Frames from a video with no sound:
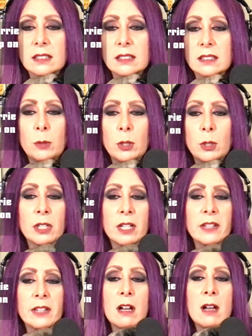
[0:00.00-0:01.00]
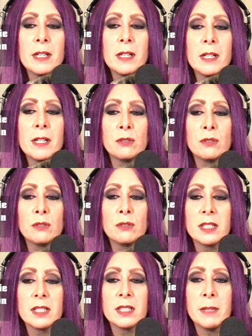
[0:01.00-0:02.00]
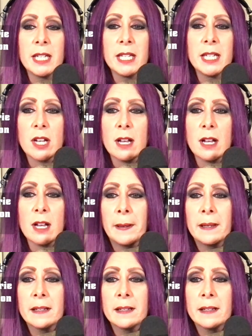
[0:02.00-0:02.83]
Oh, hold on. The comments are frozen. Let me catch up.